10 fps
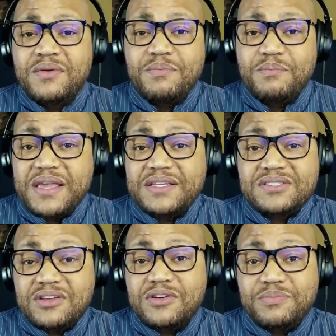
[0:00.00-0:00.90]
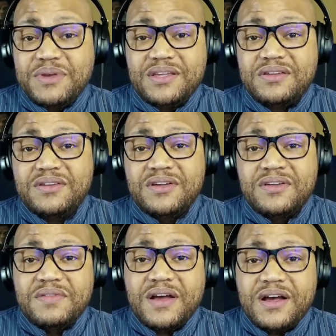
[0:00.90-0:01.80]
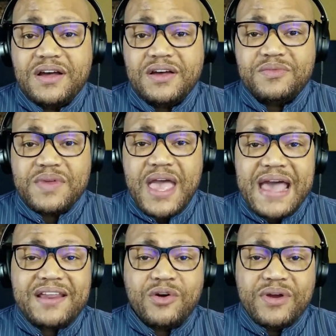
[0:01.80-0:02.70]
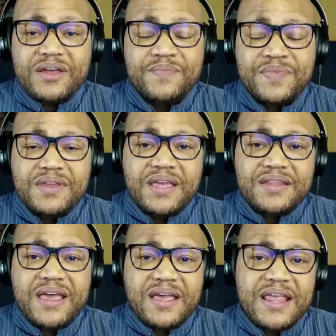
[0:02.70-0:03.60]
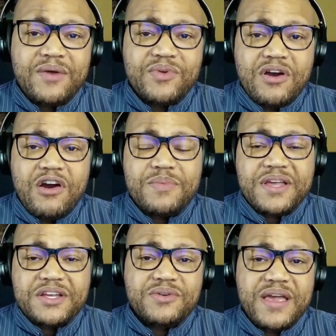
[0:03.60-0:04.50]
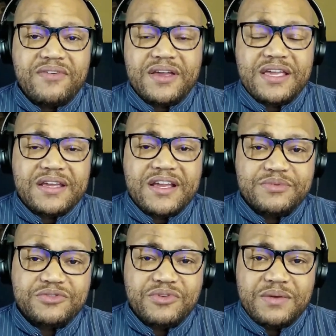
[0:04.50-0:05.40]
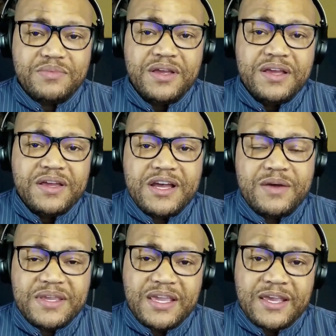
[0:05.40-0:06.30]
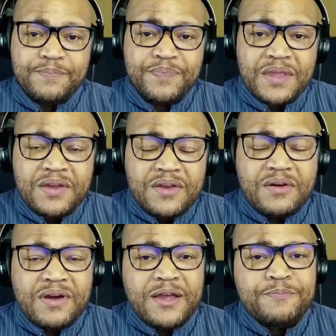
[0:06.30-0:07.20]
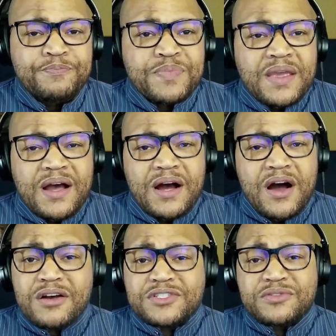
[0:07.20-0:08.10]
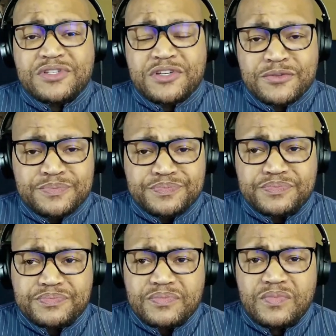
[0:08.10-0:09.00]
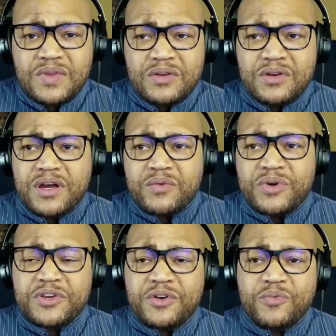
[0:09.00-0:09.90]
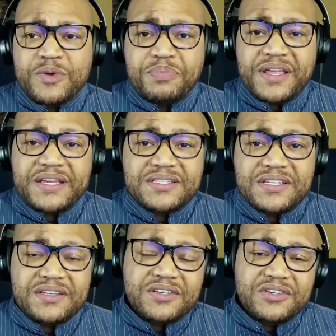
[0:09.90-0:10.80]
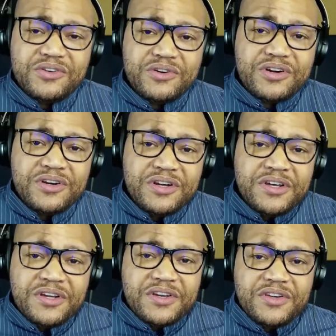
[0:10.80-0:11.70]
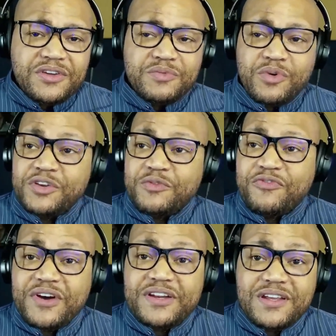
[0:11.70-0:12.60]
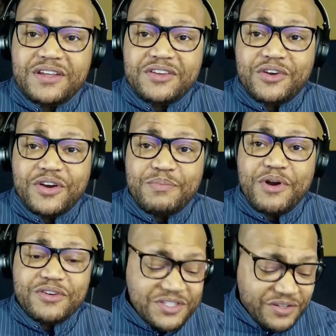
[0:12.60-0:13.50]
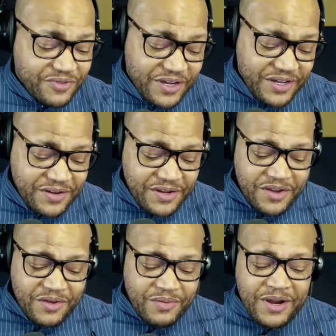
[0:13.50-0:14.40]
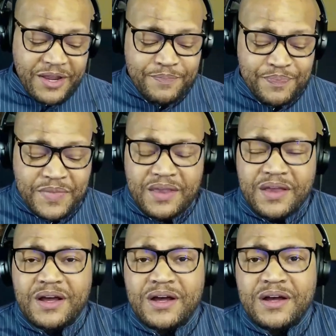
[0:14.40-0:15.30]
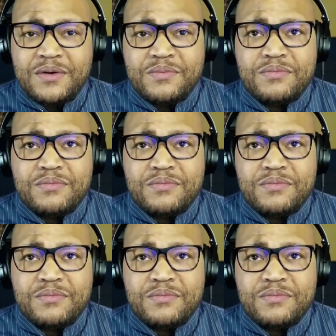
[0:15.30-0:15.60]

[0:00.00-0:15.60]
may still be adequate in that regard because you have an income stream coming in. All right. Also, too, when you're replacing where you're funding your emergency fund, right? Uh,